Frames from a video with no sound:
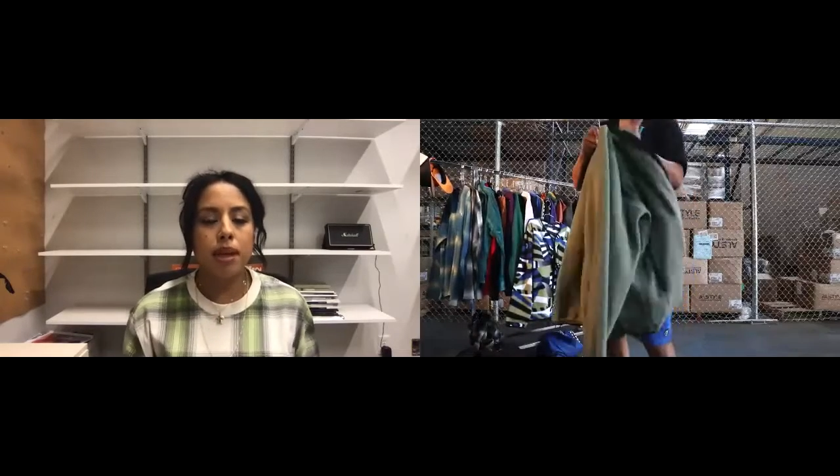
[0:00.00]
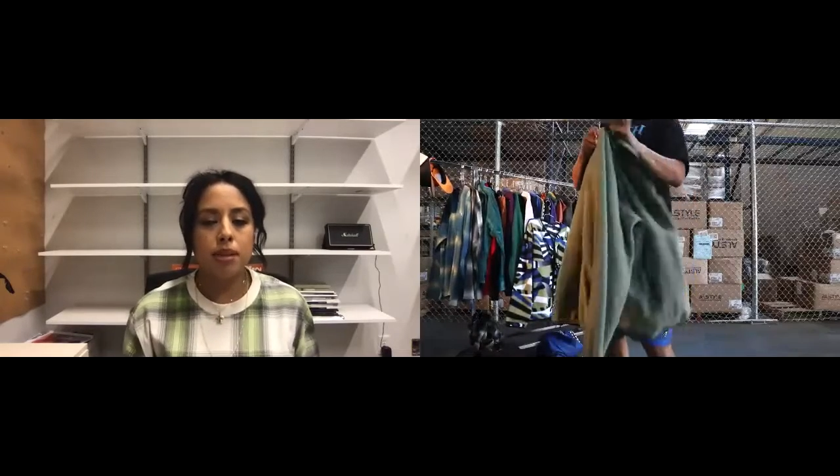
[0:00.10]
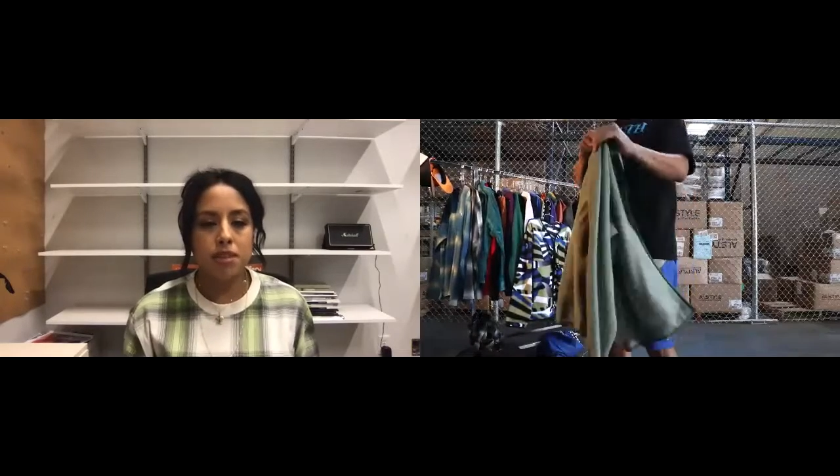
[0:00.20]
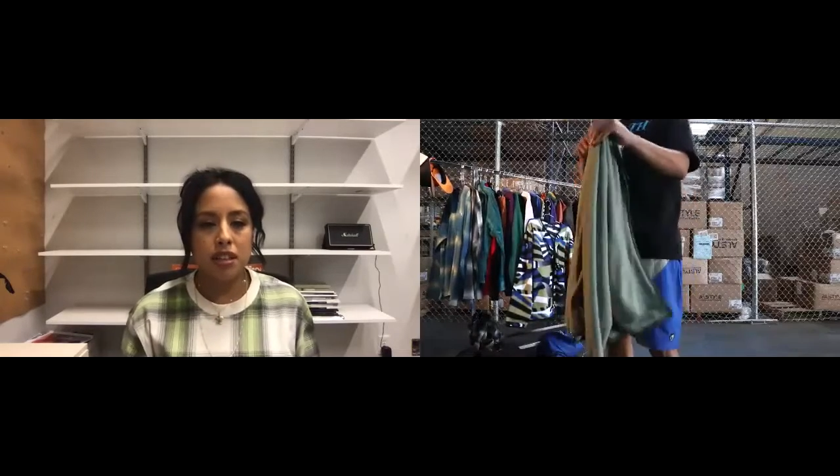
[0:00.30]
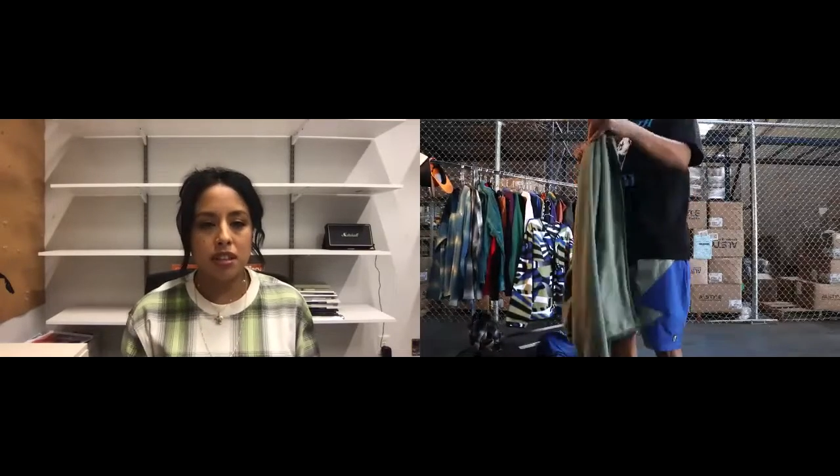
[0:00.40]

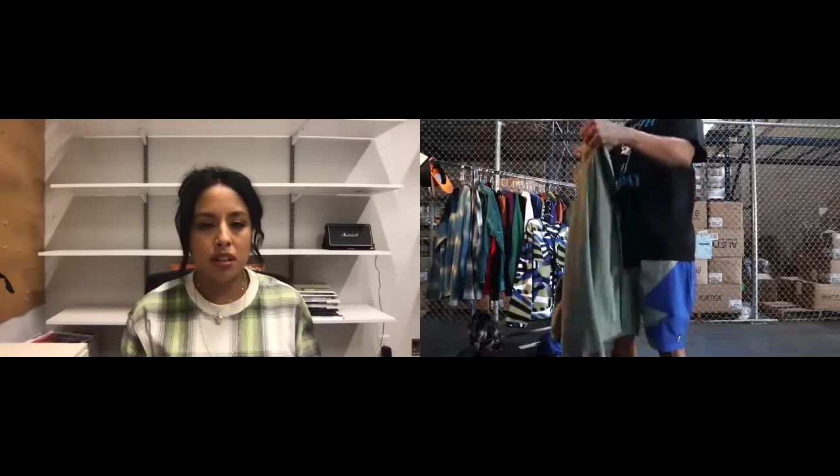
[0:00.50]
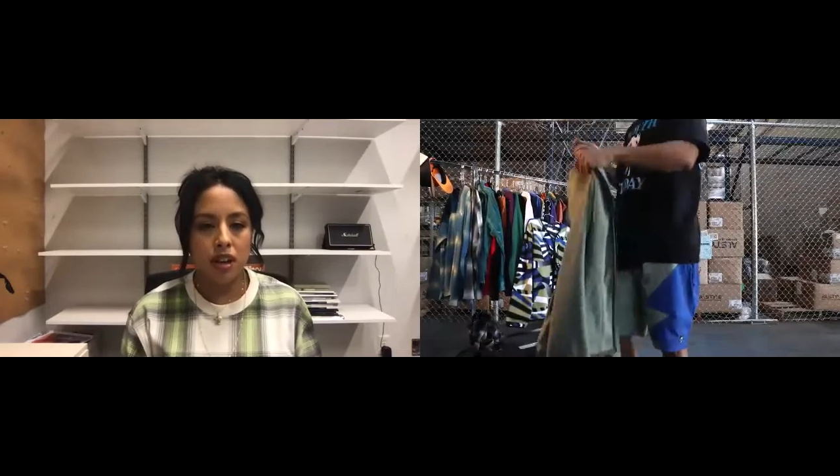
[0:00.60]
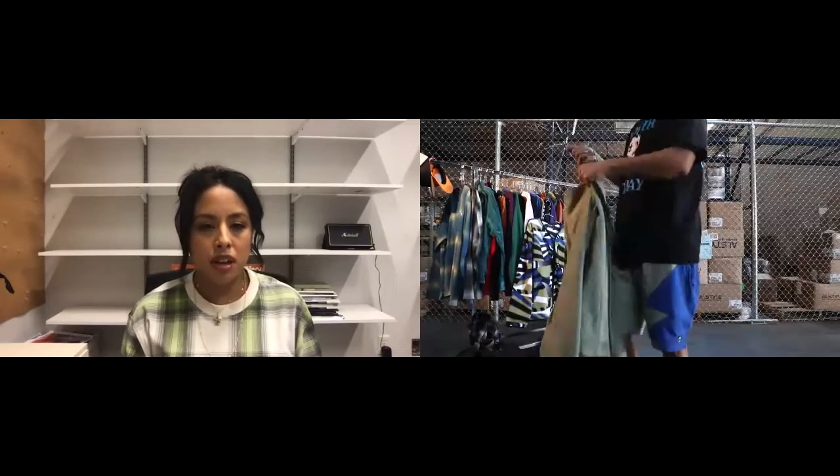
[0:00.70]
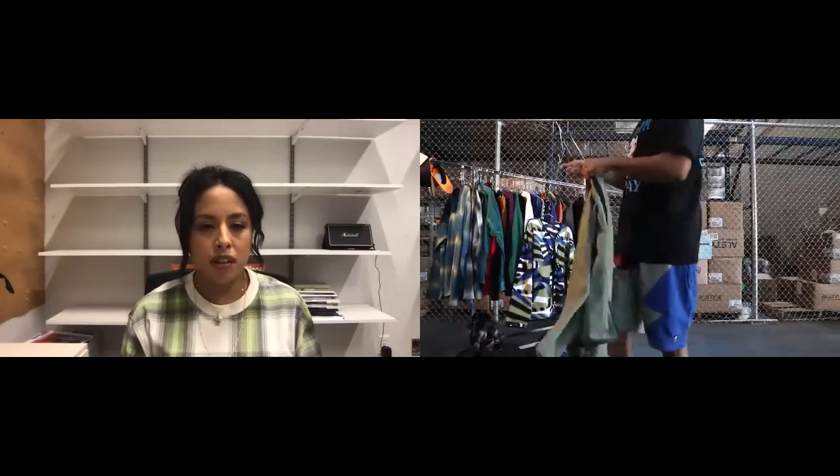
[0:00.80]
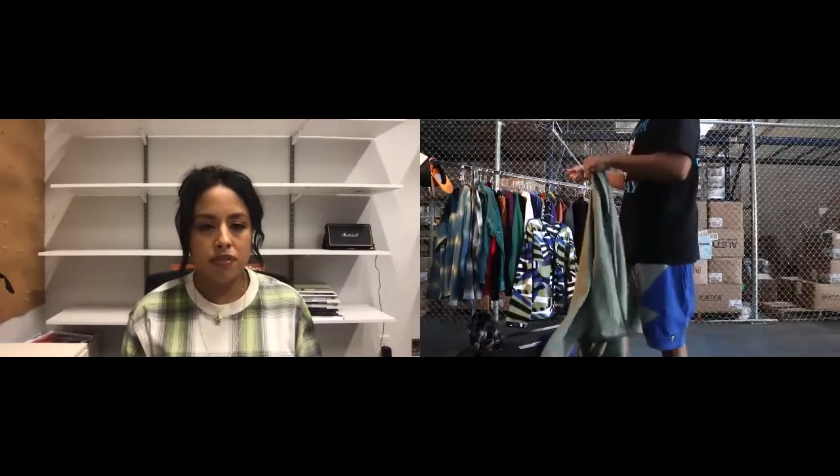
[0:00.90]
hems and the
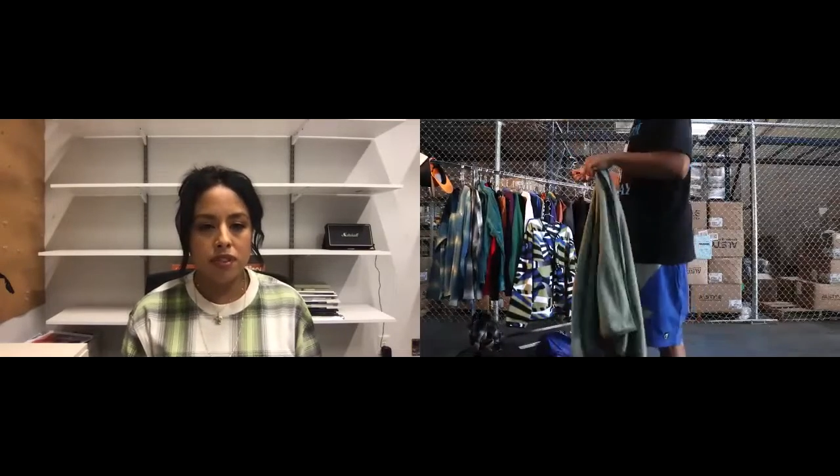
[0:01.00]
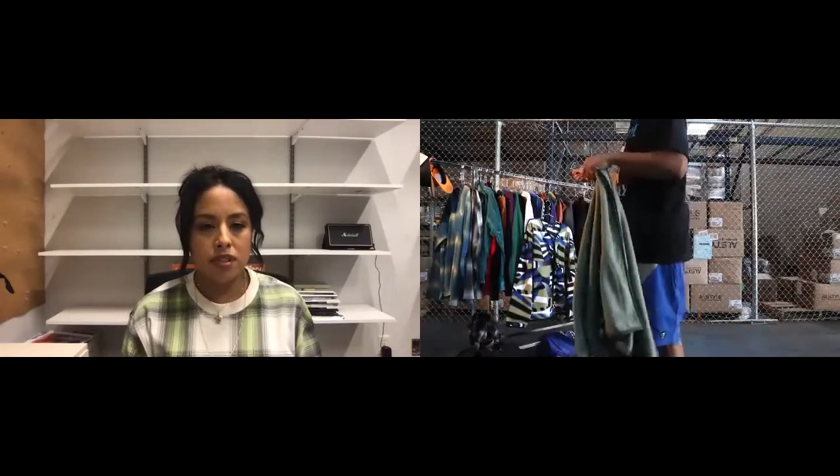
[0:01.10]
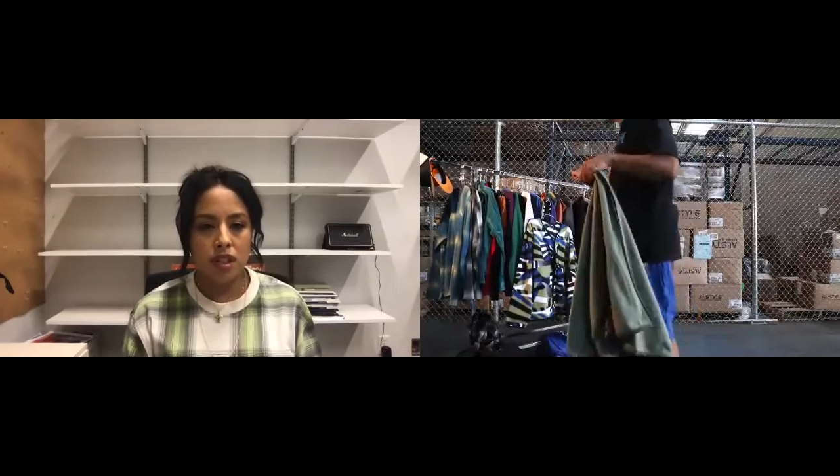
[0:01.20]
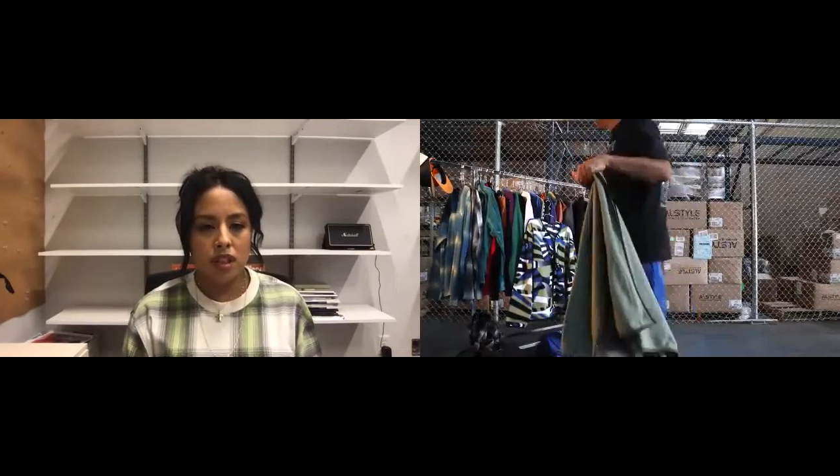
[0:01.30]
cuffs.